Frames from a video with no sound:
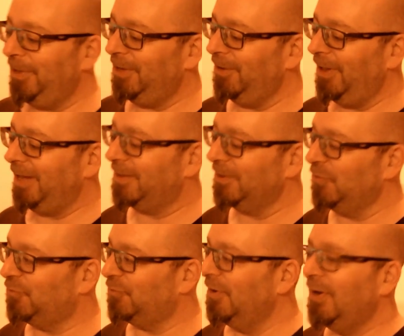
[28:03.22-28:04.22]
you'll like this.
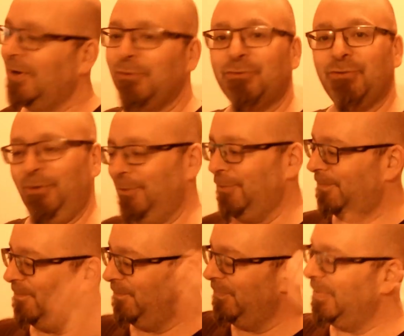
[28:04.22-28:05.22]
So
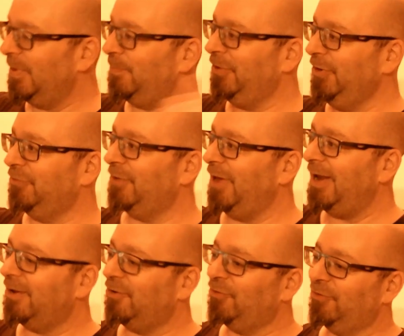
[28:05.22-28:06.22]
please like,
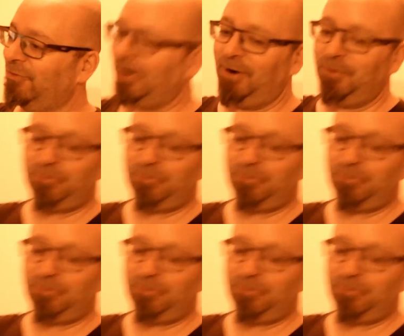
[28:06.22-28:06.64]
share,